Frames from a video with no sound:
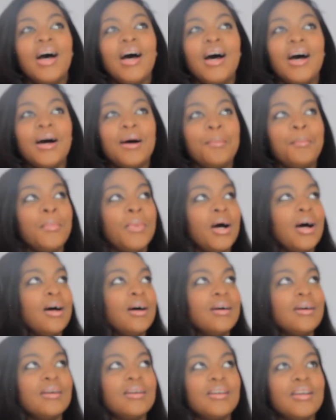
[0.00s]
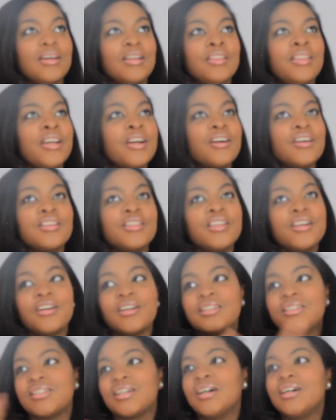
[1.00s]
Um, there, there
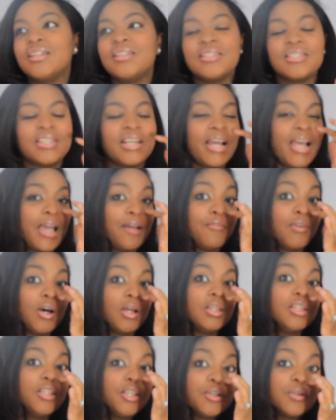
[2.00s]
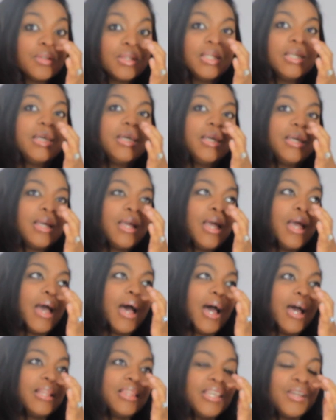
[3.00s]
are tons and I have literally,
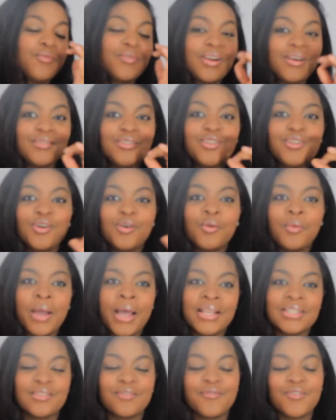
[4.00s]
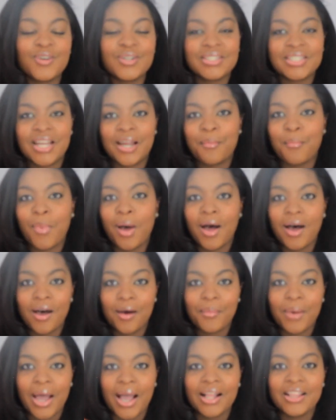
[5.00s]
I think when I, you know, as a first time
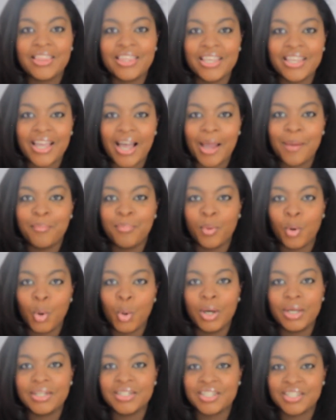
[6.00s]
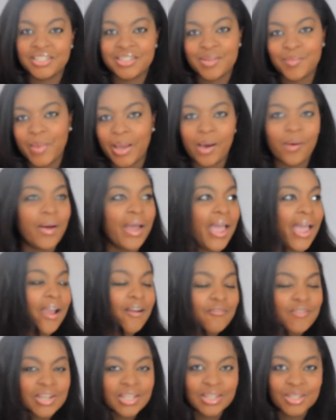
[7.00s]
mom, I think I bought just about
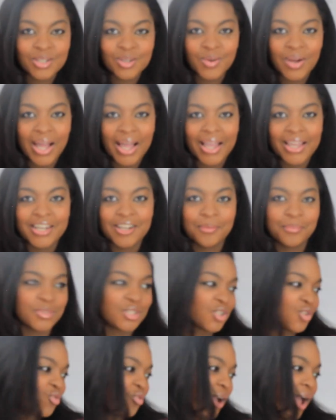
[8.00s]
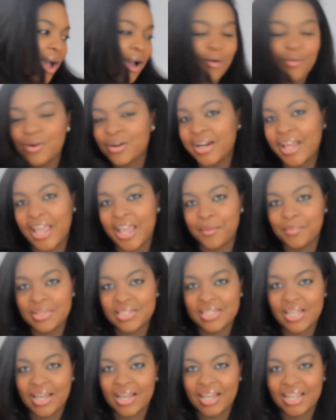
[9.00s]
every little item, scoured
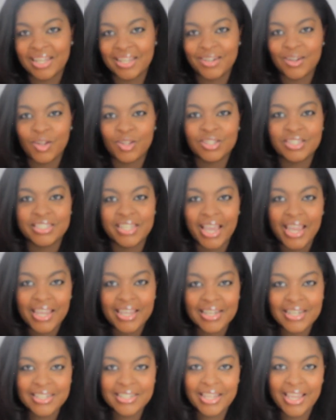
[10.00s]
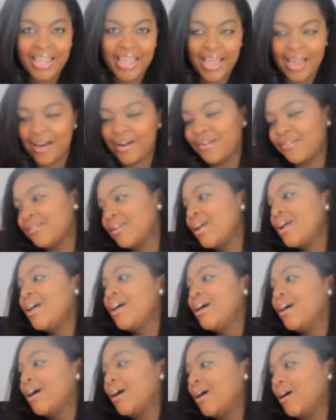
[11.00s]
Amazon day in and day out.
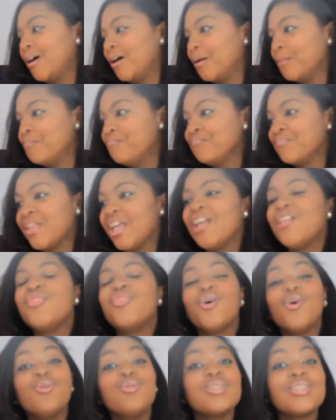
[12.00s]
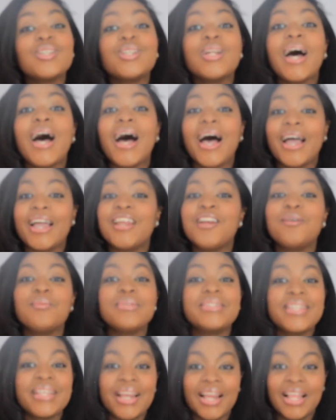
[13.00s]
Um, and those are the
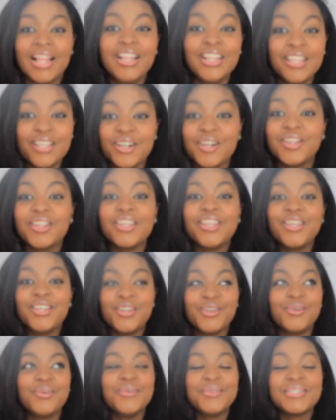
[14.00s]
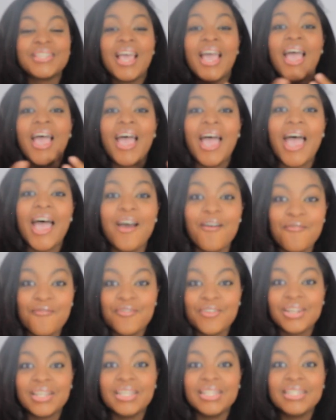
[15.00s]
items that I literally use
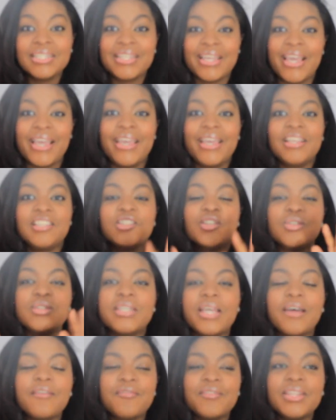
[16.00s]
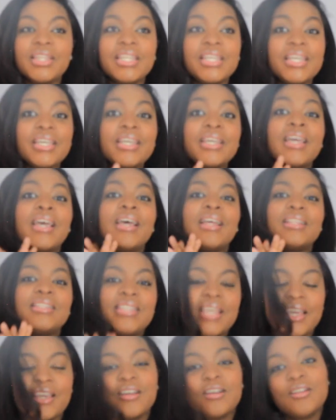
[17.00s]
every day. So definitely
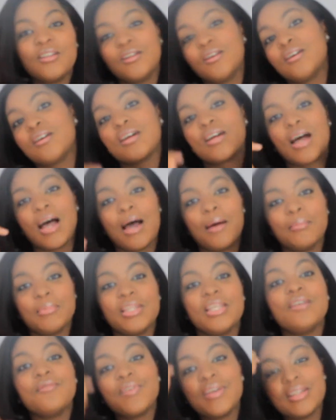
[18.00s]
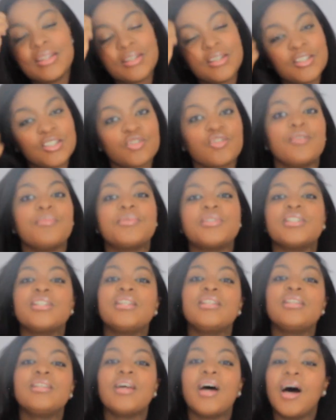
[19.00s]
take a look. I'm leaving the
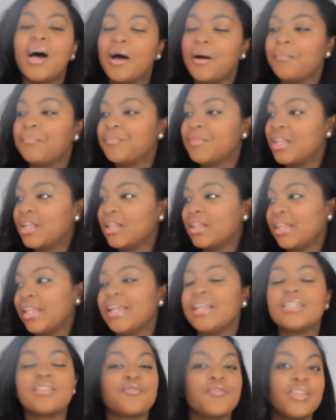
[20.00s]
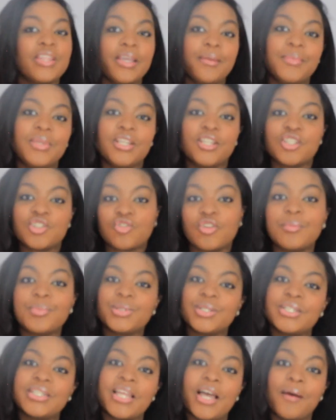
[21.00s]
description, um, the links for them in the
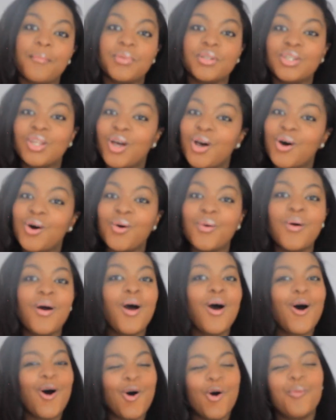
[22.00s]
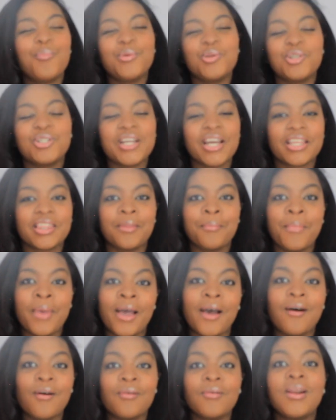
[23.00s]
description down below. Hope you check them
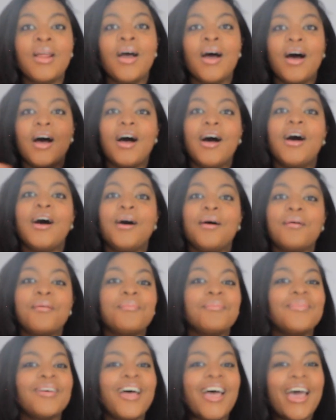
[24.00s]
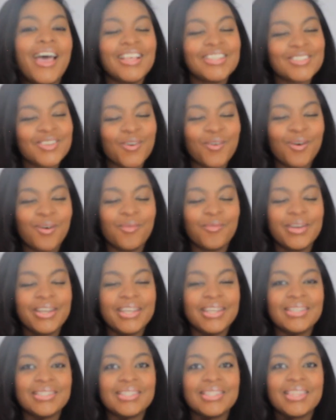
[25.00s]
out. Um, as
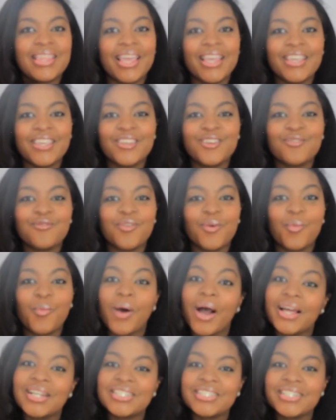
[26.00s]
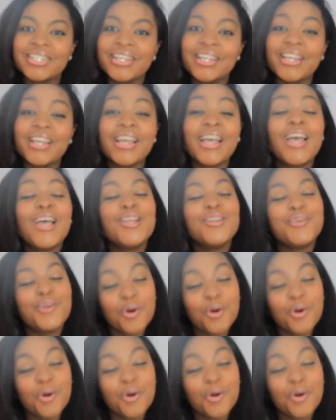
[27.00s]
always, thank you for watching.